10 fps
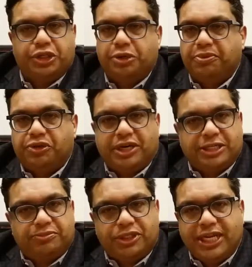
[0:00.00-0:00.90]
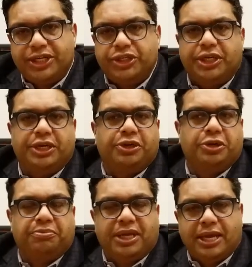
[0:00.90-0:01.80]
It could be transportation, it
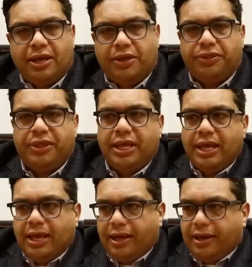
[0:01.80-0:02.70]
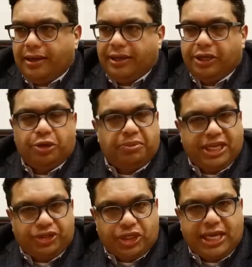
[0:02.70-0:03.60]
could be health, it could be
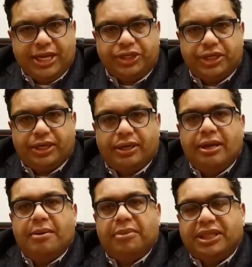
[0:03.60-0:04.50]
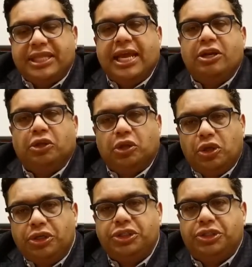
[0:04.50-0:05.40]
education, but then
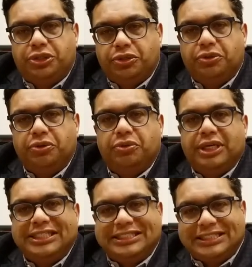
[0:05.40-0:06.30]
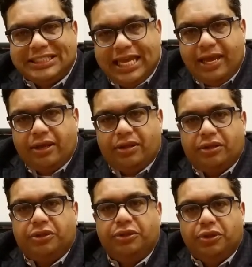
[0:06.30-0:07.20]
look to
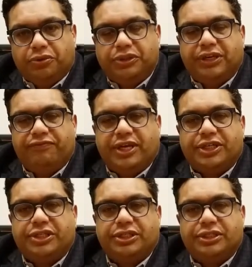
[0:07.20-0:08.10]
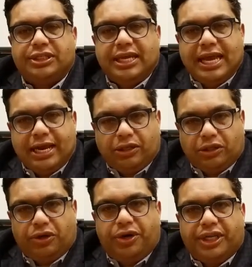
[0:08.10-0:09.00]
scale those innovations and
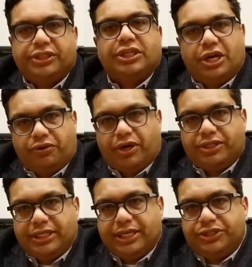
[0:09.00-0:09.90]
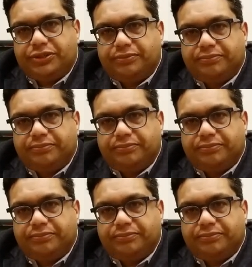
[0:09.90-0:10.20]
learnings across the nation.